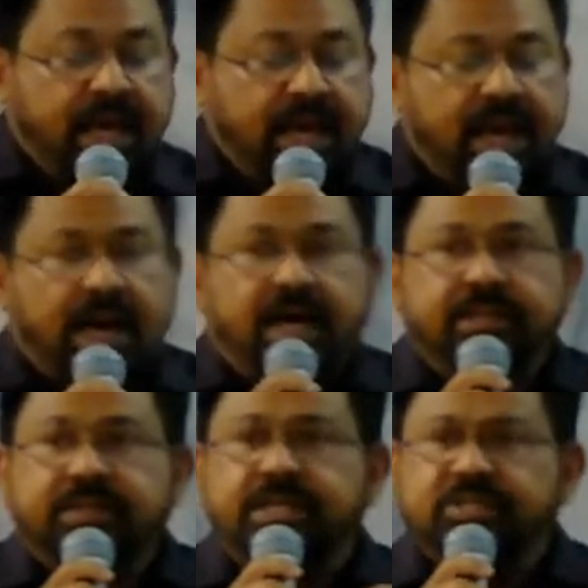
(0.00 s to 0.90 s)

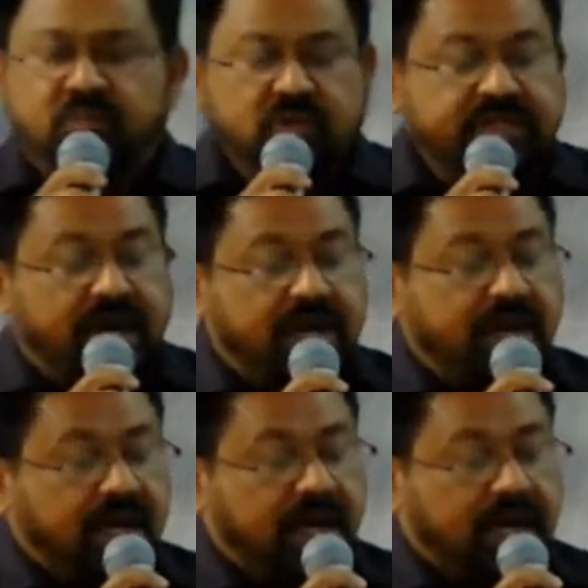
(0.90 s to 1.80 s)
uh, these books are
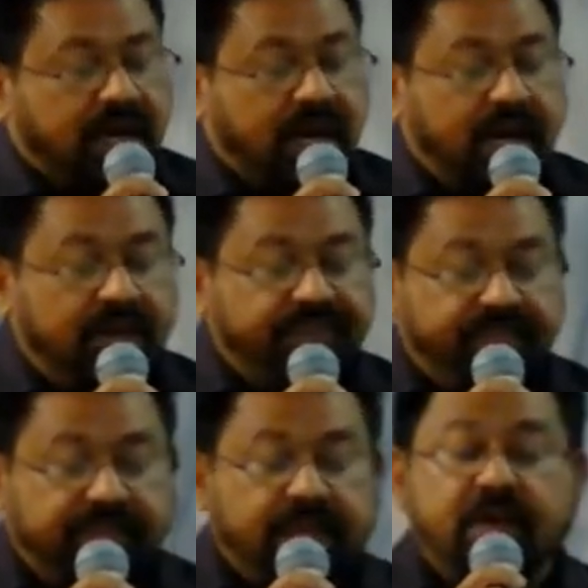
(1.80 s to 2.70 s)
uh,
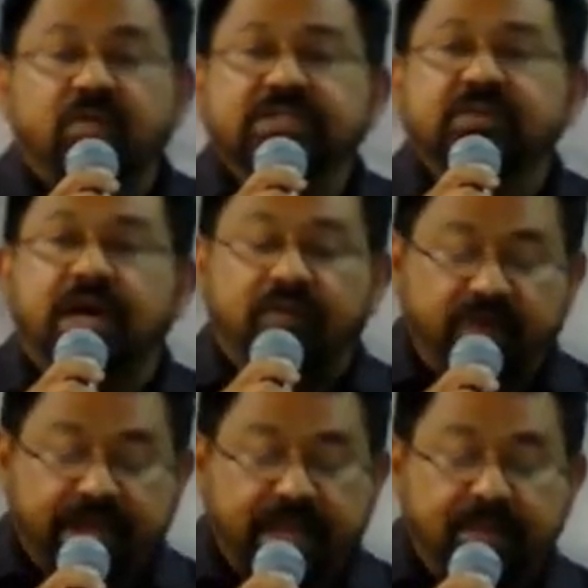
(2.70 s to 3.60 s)
give us a
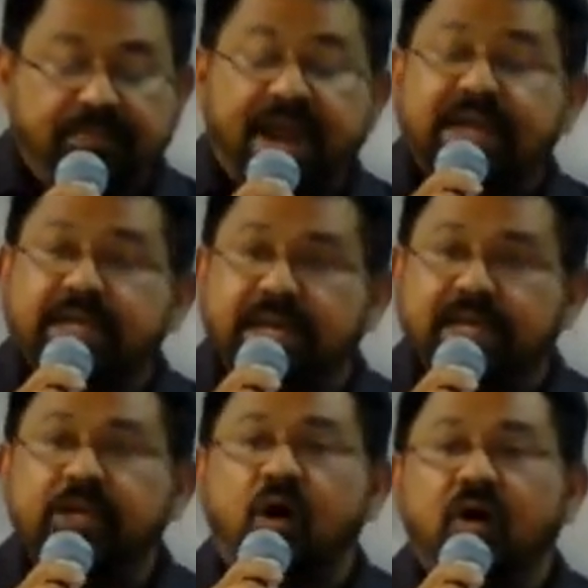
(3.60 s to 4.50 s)
very
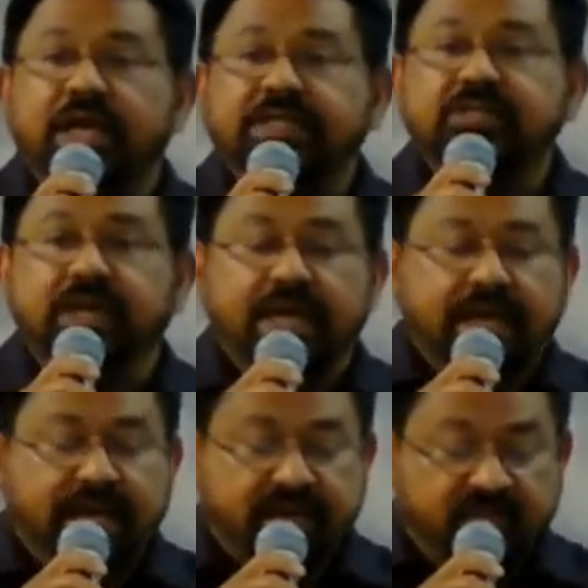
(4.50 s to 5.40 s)
practical knowledge
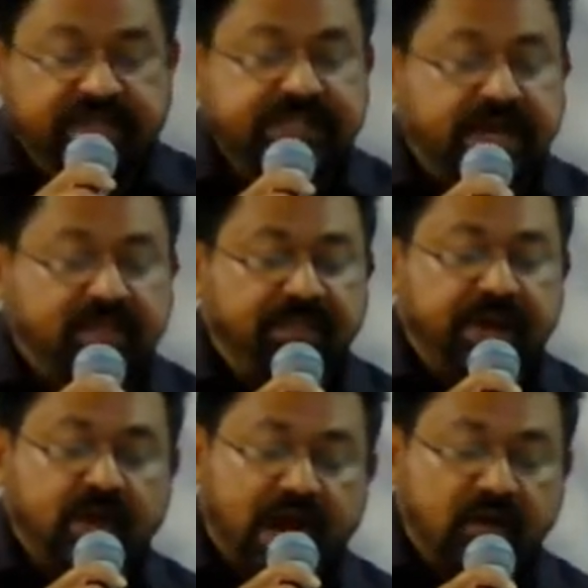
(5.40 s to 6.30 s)
and wisdom
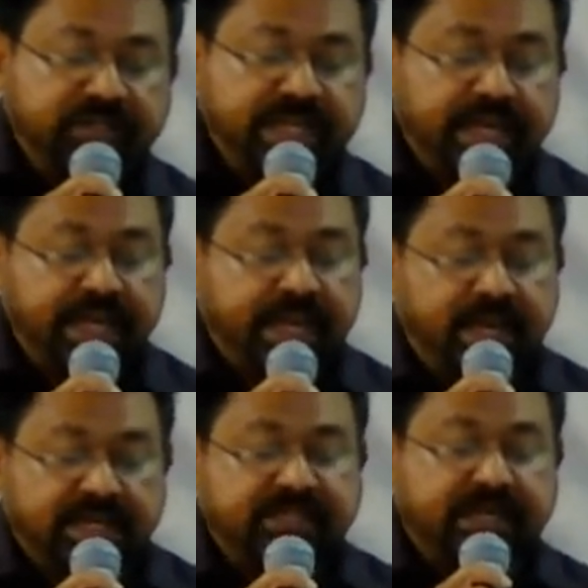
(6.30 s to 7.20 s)
and counseling and
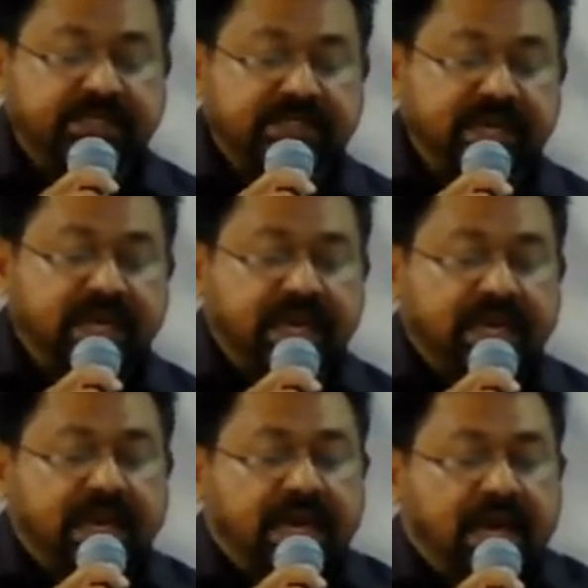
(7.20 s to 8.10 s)
lessons.
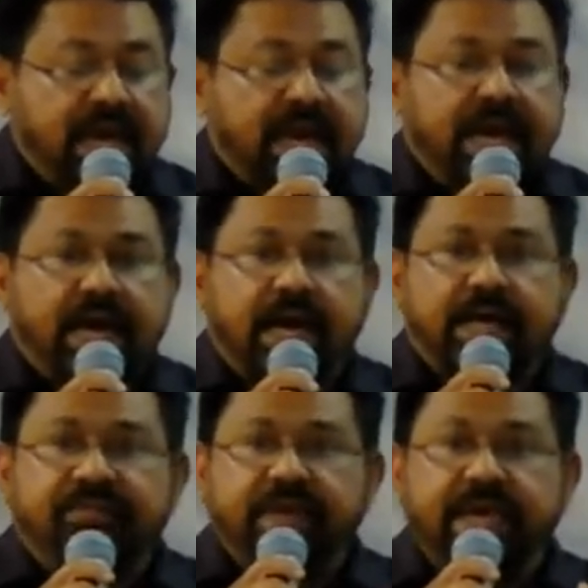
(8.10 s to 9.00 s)

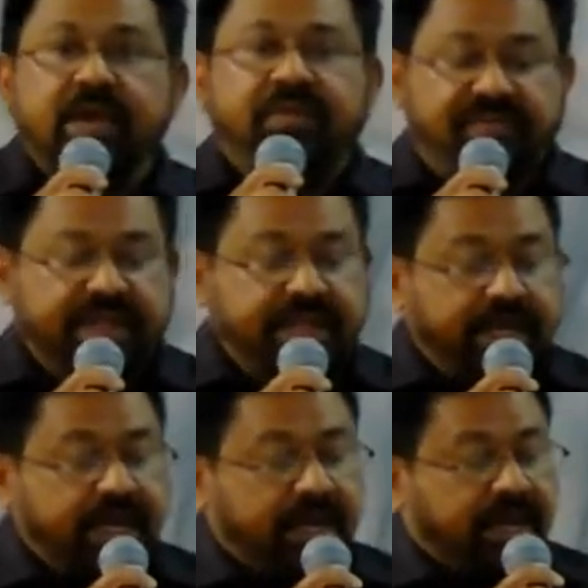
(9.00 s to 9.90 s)
Uh, we gave
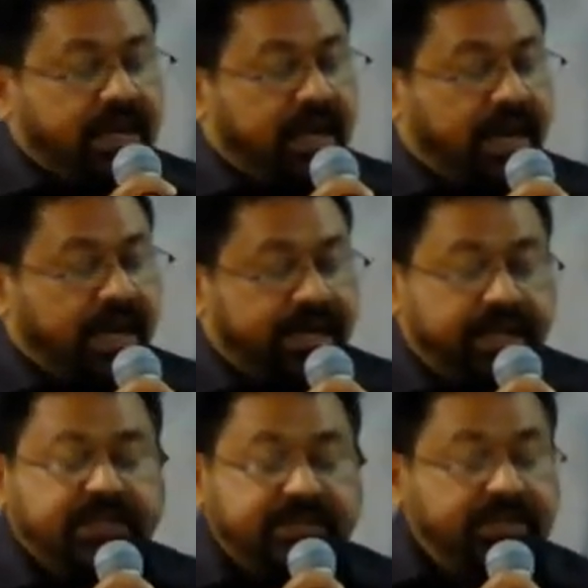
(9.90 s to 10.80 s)
everything.
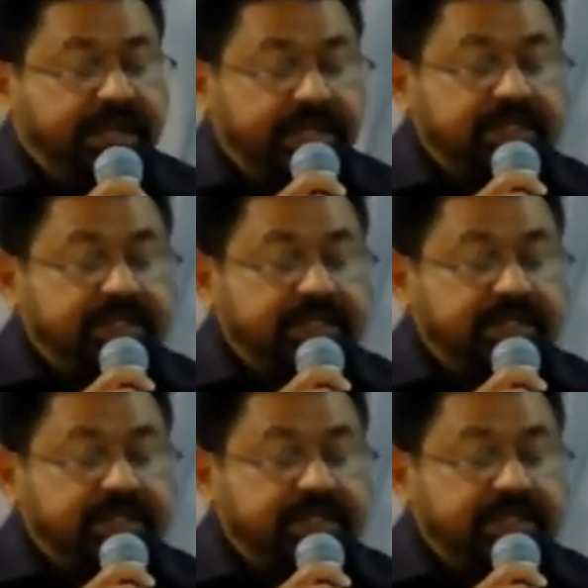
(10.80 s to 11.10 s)
it is it is